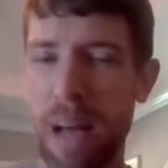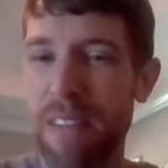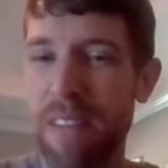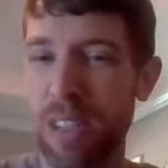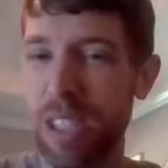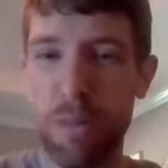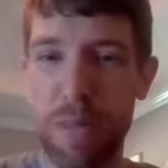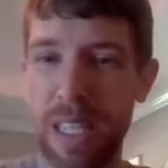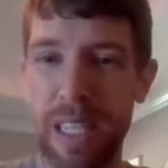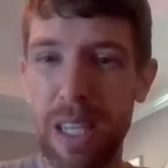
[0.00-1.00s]
I felt a little
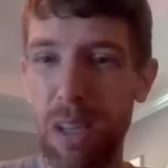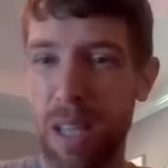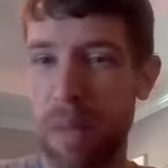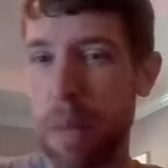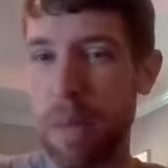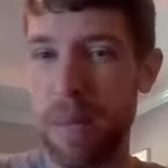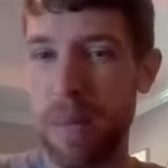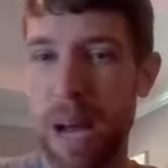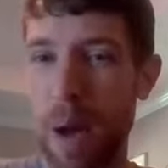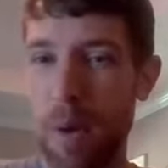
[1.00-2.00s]
bit of guilt that maybe
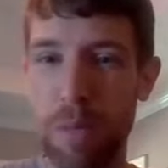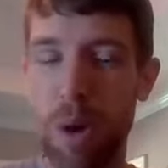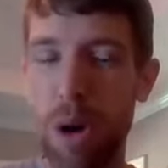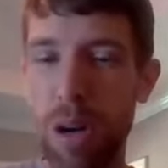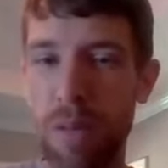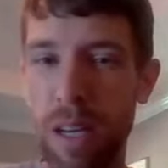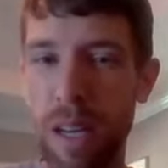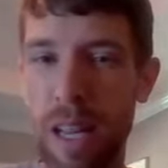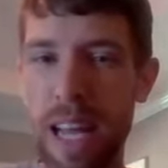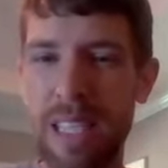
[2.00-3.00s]
somehow I was a part of it,
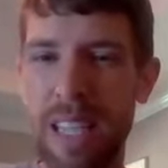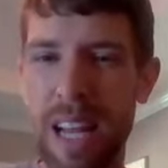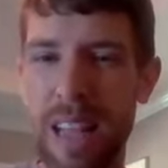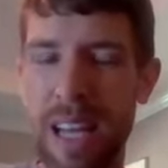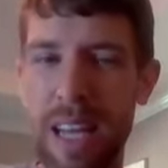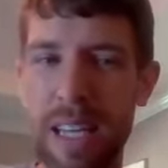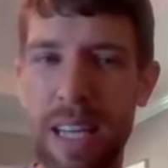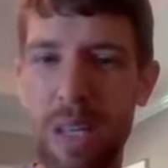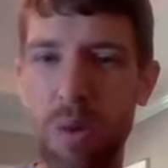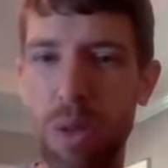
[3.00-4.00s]
and that's kind of things
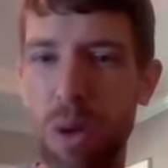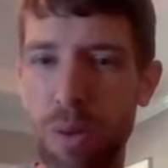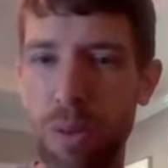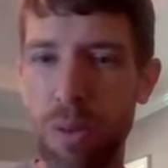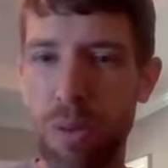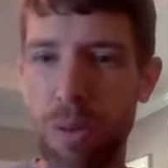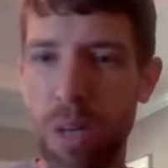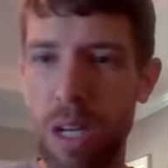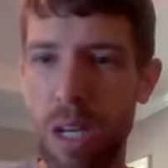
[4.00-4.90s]
that you go through